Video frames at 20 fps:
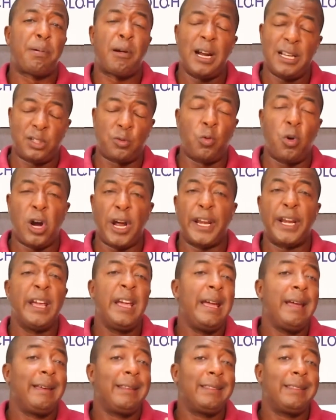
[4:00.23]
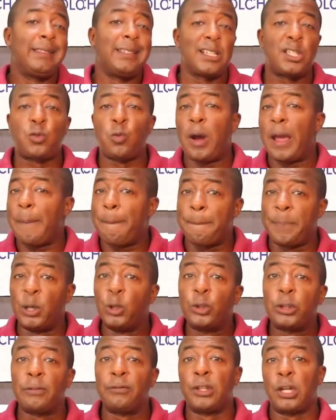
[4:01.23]
press one. This way,
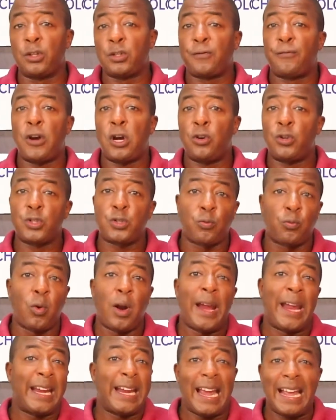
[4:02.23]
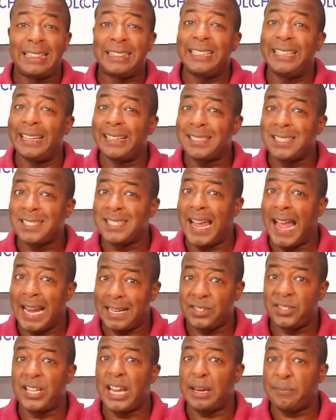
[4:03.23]
both of those phones rang at the
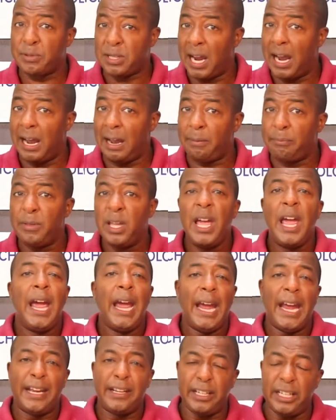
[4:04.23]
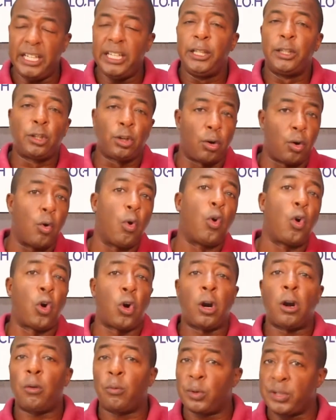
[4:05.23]
exact same time, and either
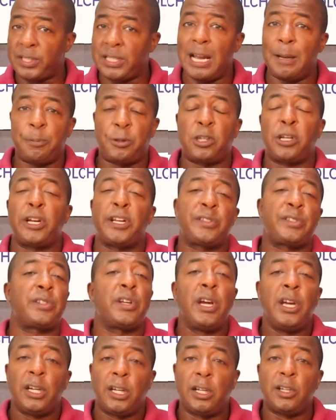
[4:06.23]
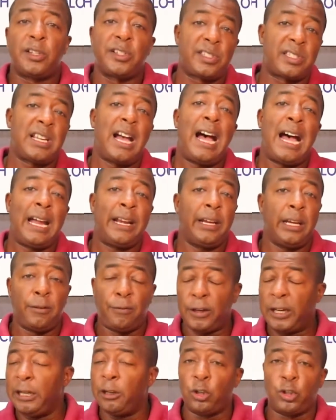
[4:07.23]
or receptionist could decide
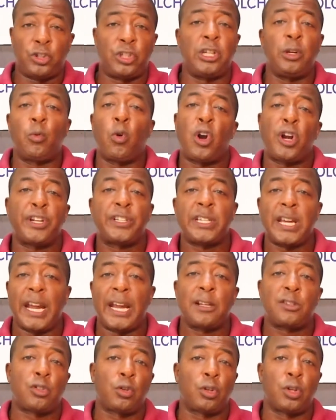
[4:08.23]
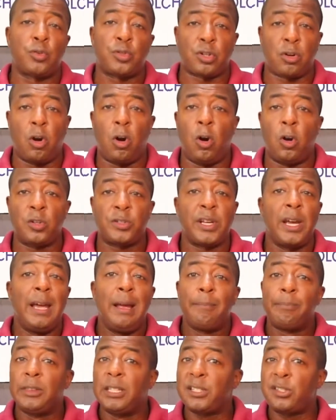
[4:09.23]
if he or she wanted to answer those calls.
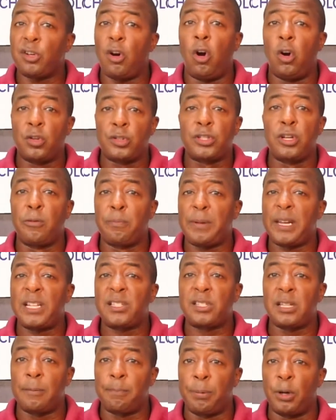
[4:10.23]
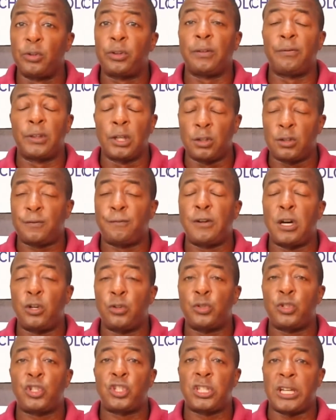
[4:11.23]
This also means that both of those
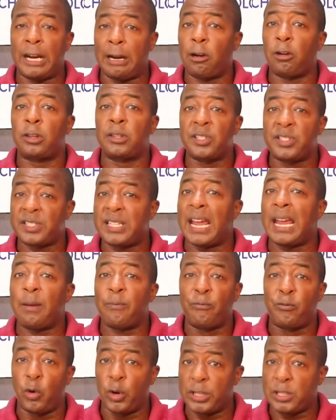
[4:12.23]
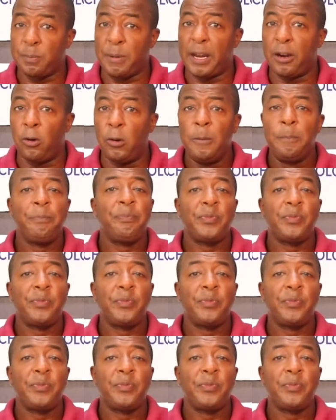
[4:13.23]
phones shared the same voicemail